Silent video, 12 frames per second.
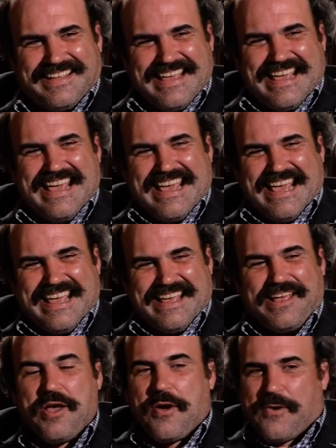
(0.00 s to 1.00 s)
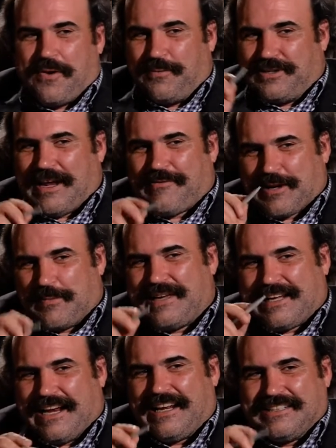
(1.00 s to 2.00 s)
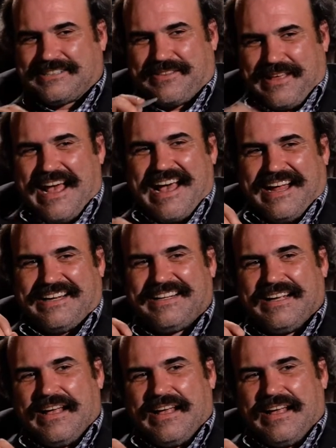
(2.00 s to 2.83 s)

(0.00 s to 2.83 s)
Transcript: We're definitely going to be getting into that.